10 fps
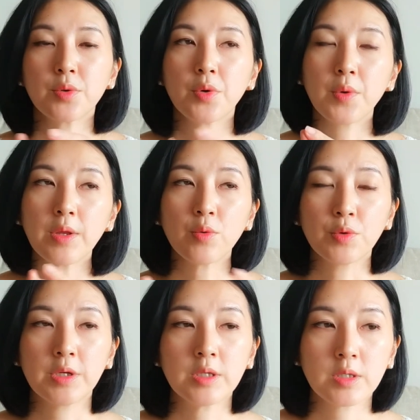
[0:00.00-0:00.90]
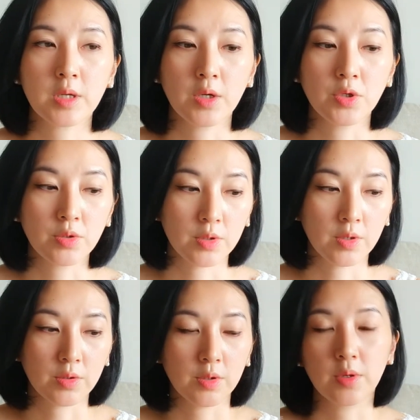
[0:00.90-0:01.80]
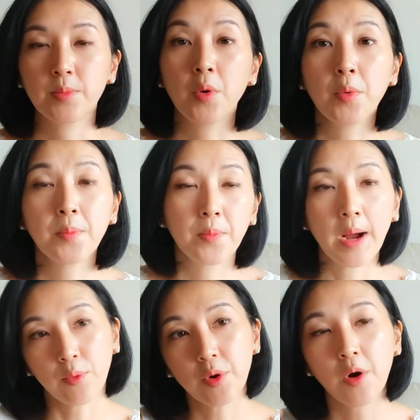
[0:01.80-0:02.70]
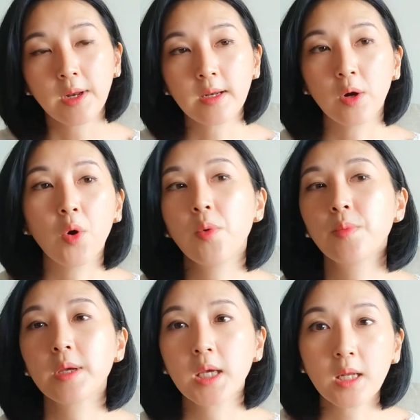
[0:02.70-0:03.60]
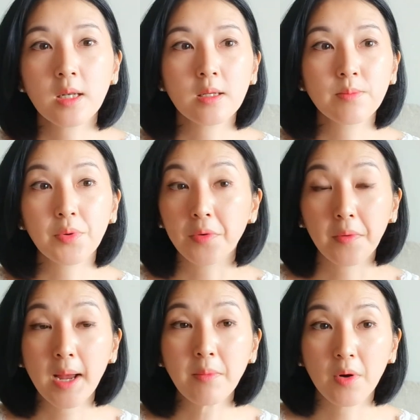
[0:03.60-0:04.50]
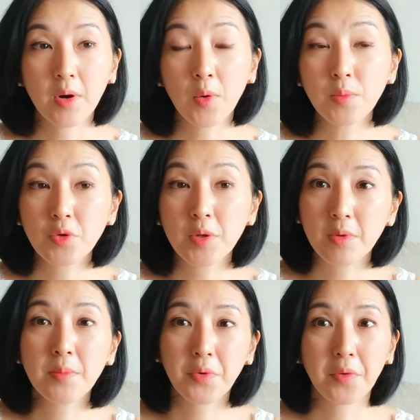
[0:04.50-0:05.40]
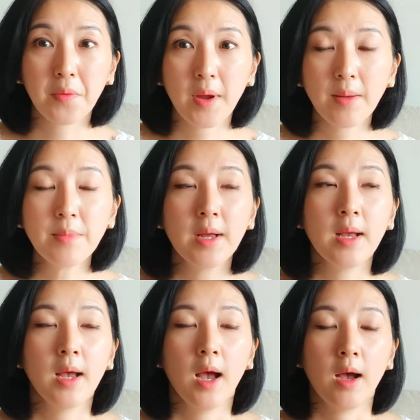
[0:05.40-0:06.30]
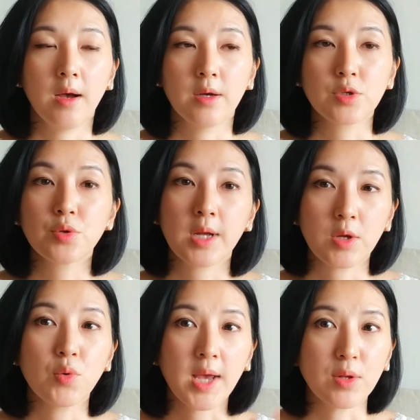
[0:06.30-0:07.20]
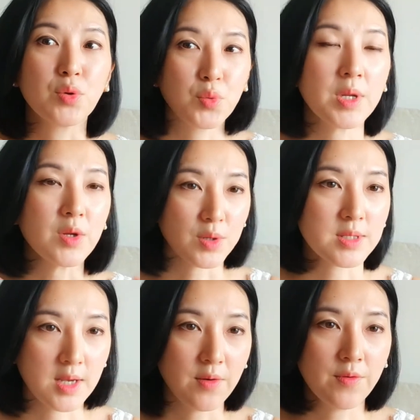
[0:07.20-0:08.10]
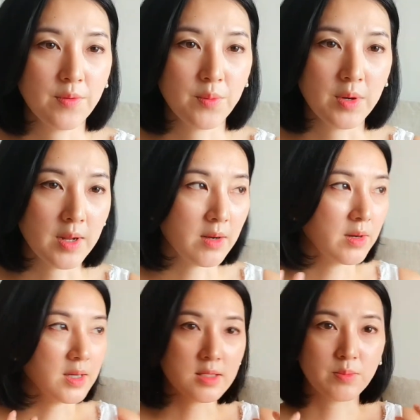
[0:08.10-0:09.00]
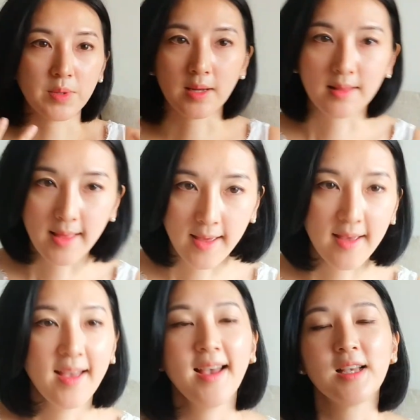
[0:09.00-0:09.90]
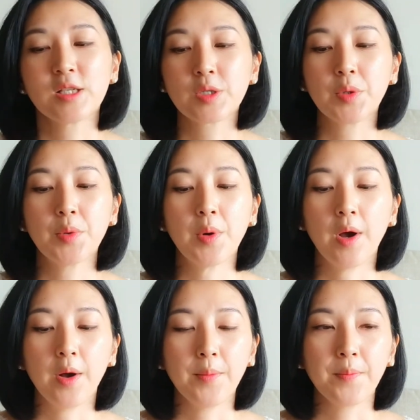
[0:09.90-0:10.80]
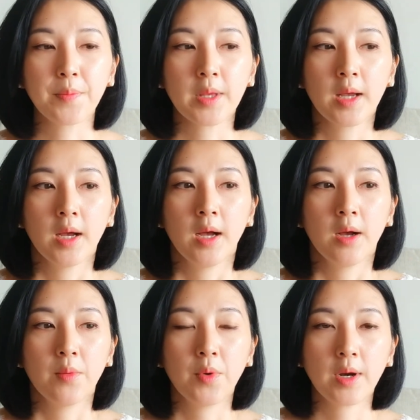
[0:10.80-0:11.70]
going to this the whole, I'll call it a home kit program or home treatment program, so that you can do it yourself without us being there. So what